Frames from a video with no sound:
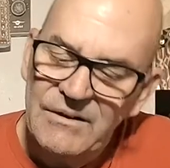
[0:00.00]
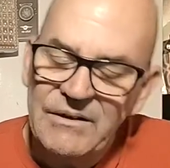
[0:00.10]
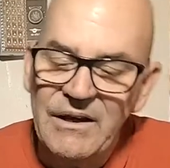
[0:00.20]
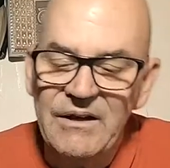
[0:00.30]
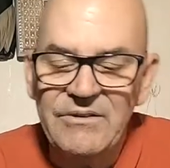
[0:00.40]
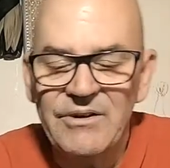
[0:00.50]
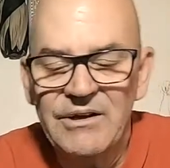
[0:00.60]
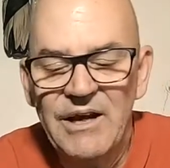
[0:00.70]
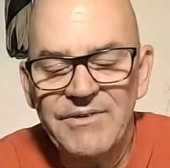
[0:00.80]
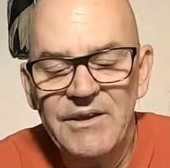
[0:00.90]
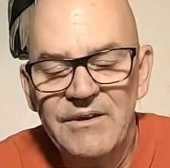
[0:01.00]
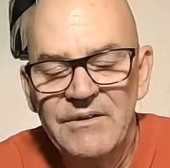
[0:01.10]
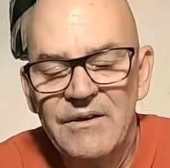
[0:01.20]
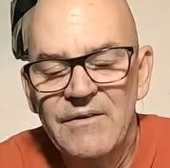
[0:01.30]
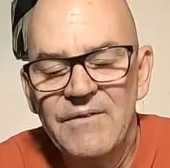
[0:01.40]
Okay, so you got the
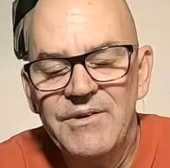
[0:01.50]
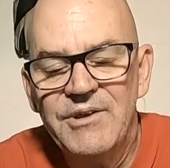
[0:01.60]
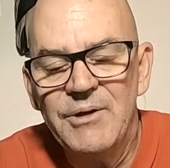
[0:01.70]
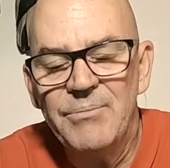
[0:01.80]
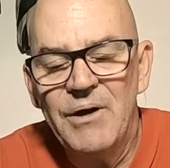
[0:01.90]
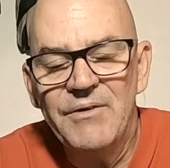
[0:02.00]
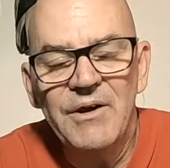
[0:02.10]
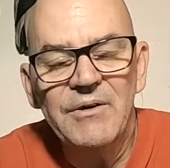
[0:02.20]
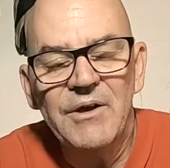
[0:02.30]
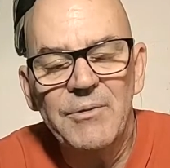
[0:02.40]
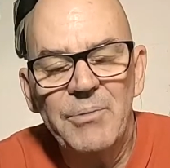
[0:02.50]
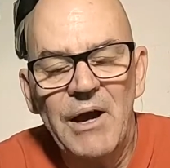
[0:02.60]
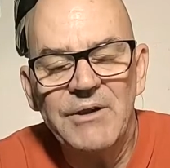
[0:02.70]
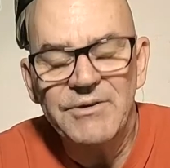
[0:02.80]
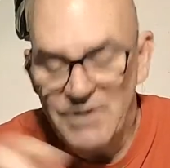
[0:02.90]
tip on there, you get the
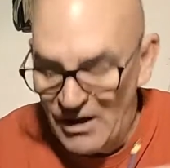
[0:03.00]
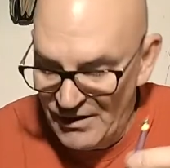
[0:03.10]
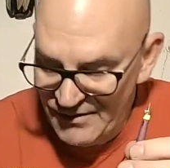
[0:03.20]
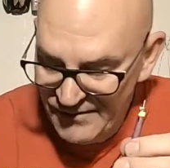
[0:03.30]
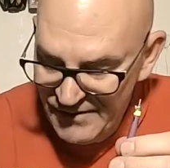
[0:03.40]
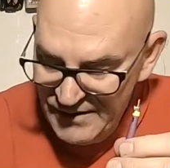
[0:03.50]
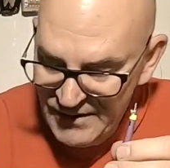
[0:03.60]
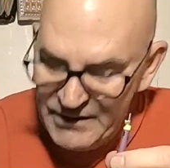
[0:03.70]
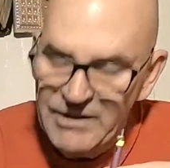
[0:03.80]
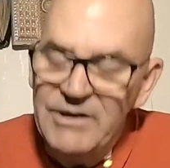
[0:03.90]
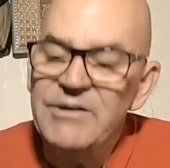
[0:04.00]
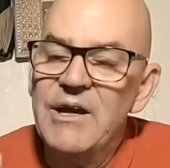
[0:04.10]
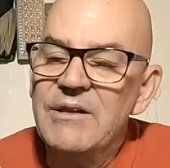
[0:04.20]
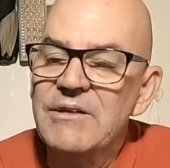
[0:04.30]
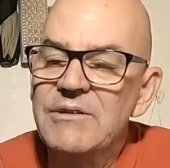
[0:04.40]
practice collar, and you
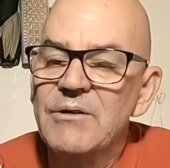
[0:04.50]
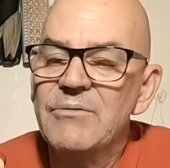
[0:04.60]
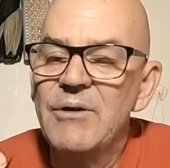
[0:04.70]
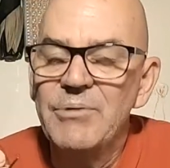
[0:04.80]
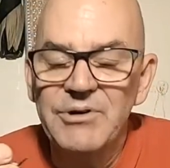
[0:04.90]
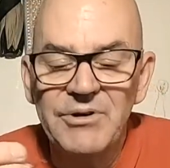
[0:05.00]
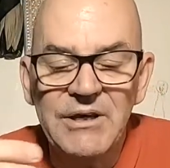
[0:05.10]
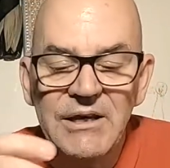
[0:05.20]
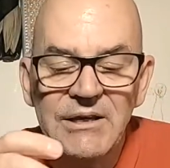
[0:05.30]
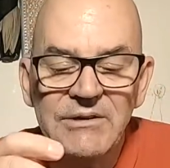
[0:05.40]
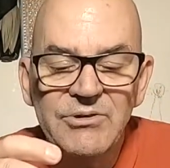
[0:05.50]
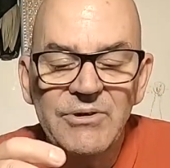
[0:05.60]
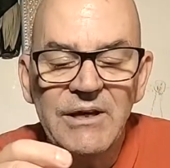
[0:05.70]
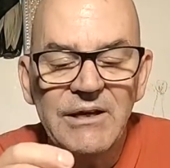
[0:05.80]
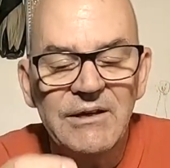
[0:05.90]
take these little rubber
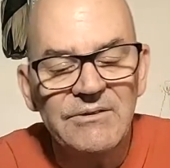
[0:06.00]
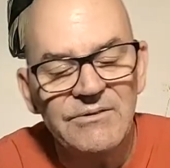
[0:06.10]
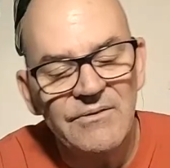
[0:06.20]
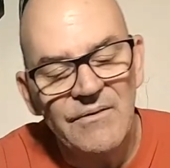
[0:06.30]
doohickeys,